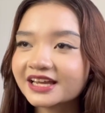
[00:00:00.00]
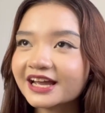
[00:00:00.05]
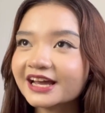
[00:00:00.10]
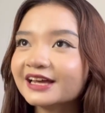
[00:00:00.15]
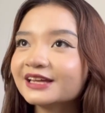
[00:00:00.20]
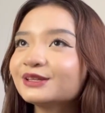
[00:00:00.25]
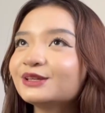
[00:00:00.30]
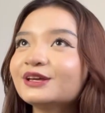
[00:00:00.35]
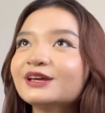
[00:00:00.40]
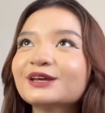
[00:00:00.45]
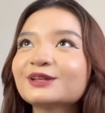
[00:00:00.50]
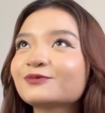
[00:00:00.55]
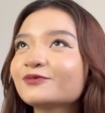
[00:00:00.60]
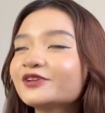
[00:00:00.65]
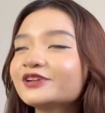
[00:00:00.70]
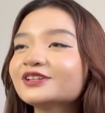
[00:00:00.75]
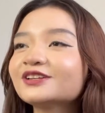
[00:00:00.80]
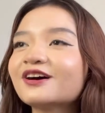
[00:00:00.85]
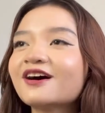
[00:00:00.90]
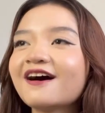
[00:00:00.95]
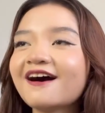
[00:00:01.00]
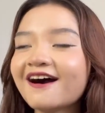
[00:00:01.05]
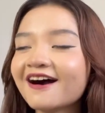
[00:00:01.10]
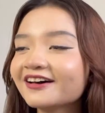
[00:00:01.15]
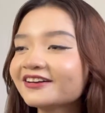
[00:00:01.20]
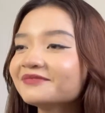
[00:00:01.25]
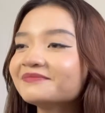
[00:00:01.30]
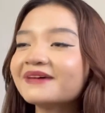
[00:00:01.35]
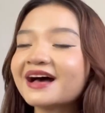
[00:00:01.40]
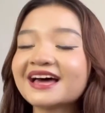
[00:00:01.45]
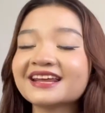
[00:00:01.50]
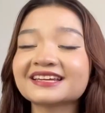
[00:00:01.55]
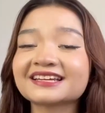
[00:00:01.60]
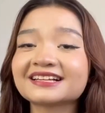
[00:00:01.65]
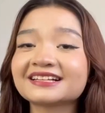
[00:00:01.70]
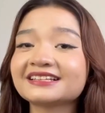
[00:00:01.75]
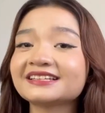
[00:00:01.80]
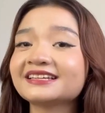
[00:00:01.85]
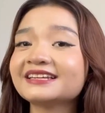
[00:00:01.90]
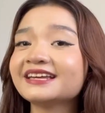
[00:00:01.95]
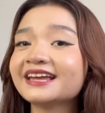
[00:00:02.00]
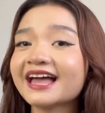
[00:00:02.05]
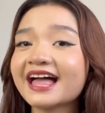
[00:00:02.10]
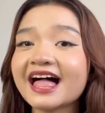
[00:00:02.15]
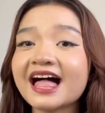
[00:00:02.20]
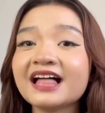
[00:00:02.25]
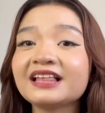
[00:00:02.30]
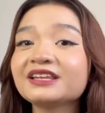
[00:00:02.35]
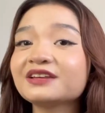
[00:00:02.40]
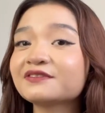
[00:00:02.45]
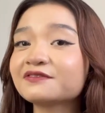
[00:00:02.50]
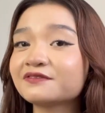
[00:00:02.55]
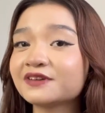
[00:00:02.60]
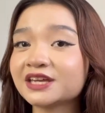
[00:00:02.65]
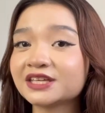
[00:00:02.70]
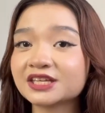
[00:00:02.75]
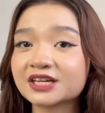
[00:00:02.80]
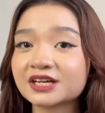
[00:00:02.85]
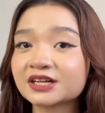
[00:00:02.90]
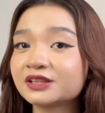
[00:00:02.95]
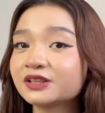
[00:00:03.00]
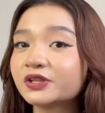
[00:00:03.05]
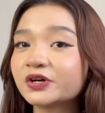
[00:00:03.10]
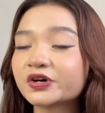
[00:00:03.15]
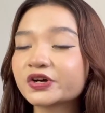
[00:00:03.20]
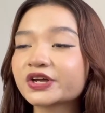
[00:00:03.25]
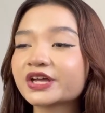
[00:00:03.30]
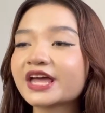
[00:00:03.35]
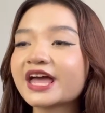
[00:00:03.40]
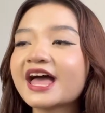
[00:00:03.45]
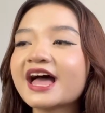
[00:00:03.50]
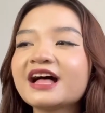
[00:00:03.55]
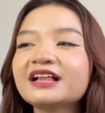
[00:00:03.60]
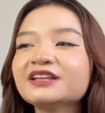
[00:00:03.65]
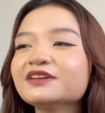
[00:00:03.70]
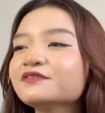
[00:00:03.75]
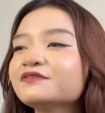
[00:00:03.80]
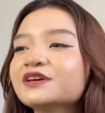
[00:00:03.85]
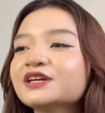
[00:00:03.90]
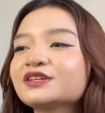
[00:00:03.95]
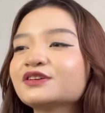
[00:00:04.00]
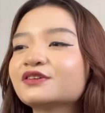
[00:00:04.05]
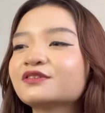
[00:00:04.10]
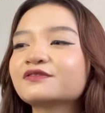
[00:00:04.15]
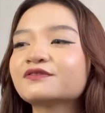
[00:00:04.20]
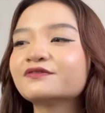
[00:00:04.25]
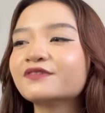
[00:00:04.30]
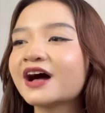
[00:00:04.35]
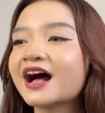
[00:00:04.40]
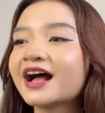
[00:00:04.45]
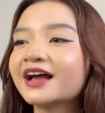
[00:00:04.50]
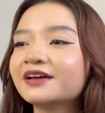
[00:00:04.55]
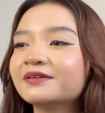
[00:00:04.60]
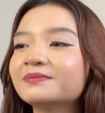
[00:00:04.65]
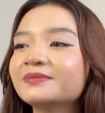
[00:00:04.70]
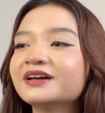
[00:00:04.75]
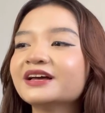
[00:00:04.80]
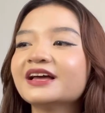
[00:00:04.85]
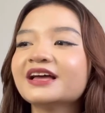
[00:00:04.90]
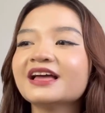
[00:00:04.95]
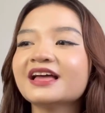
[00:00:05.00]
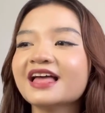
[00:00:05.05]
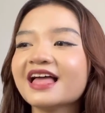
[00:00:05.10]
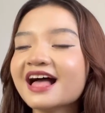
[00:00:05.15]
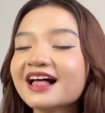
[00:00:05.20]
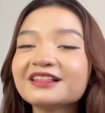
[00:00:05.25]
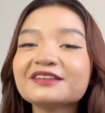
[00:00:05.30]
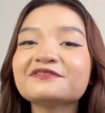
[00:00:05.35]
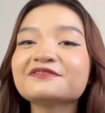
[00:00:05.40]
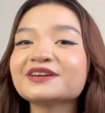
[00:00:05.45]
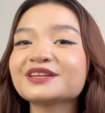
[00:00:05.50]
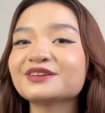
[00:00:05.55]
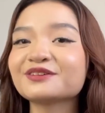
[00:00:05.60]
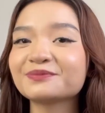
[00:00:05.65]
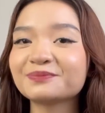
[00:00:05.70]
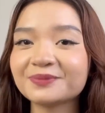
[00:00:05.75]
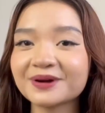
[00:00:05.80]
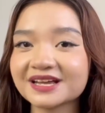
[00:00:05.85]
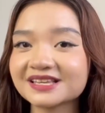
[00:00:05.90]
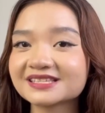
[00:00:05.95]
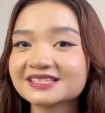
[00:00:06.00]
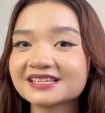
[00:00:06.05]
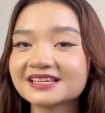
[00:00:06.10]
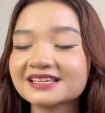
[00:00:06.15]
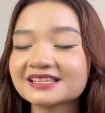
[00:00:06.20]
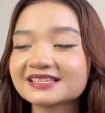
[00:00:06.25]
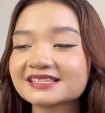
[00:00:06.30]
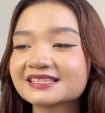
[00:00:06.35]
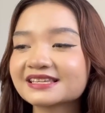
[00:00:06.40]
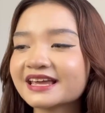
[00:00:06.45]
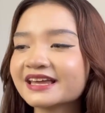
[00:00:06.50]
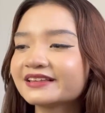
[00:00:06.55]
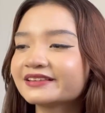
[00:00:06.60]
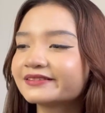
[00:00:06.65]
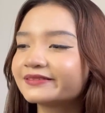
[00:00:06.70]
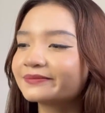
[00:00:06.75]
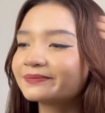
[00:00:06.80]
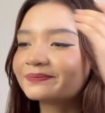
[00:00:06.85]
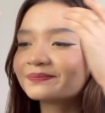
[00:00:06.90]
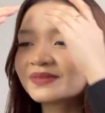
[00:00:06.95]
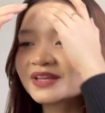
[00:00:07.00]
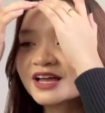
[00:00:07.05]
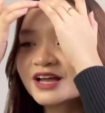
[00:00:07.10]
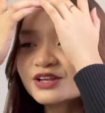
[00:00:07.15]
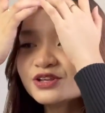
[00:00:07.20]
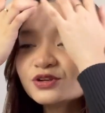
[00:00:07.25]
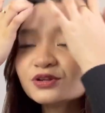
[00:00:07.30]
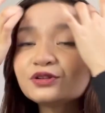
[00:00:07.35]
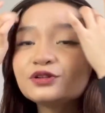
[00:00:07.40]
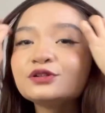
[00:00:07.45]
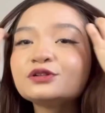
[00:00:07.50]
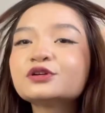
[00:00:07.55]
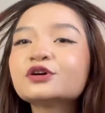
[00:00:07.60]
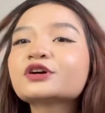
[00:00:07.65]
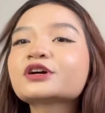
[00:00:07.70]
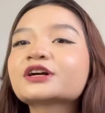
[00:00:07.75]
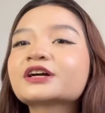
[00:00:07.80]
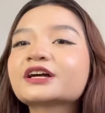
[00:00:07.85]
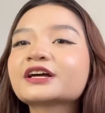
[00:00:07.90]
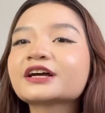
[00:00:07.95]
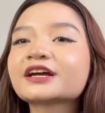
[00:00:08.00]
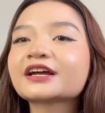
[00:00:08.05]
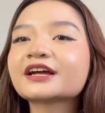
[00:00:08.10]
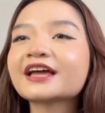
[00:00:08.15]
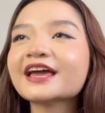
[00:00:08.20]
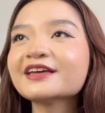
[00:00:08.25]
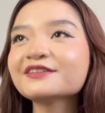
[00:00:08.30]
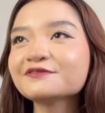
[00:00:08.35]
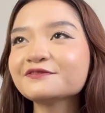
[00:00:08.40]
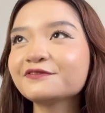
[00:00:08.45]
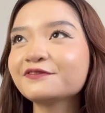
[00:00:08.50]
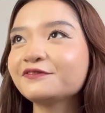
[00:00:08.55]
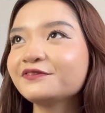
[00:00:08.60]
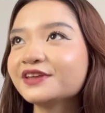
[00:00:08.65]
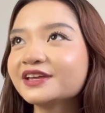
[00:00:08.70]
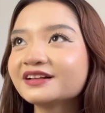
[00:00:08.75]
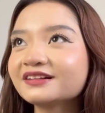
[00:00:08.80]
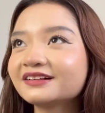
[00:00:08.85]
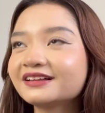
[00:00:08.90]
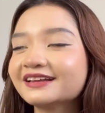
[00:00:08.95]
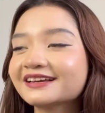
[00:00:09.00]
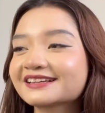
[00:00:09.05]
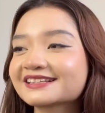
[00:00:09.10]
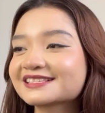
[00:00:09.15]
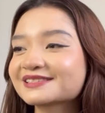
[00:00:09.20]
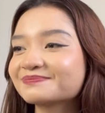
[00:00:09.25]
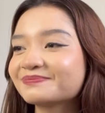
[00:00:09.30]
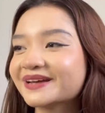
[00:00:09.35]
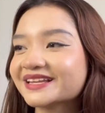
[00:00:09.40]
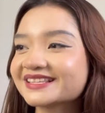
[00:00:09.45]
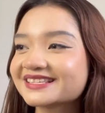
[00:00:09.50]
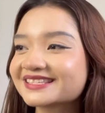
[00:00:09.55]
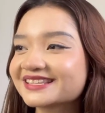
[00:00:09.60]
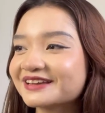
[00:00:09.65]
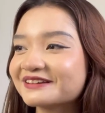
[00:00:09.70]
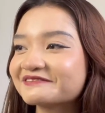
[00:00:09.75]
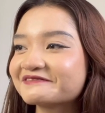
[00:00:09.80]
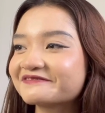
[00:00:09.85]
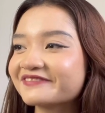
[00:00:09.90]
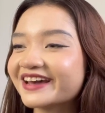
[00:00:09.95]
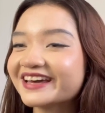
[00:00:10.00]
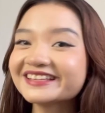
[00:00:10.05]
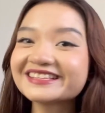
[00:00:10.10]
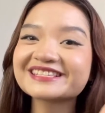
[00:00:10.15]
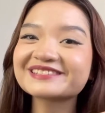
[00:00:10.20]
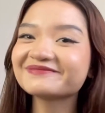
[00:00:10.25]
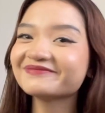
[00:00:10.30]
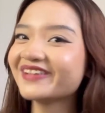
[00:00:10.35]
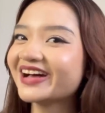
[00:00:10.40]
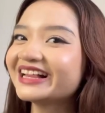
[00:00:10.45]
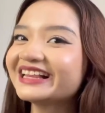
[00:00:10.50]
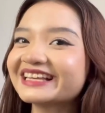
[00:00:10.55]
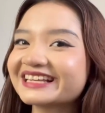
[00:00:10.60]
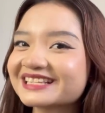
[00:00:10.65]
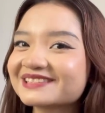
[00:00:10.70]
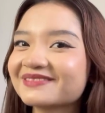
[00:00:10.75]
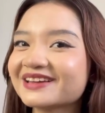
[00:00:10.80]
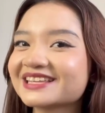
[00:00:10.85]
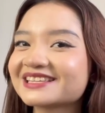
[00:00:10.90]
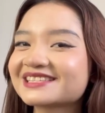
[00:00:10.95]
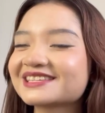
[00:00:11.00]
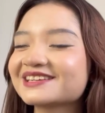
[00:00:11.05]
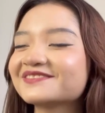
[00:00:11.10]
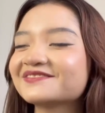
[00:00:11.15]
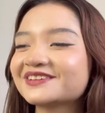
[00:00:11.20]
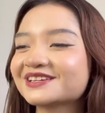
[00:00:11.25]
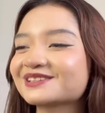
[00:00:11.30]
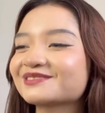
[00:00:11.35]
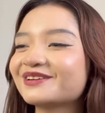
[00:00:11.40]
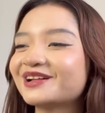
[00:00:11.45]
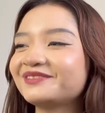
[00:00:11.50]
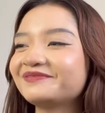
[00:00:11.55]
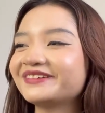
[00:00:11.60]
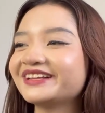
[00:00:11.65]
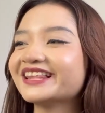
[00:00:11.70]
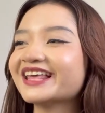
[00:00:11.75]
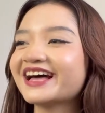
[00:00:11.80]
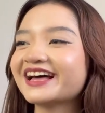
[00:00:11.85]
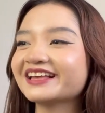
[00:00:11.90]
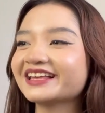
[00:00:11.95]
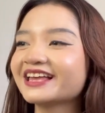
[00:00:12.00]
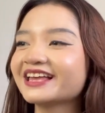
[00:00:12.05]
and it will automatically elevate your look, elevate your vibe, elevate your presence and you look and feel expensive and smell expensive as well pala.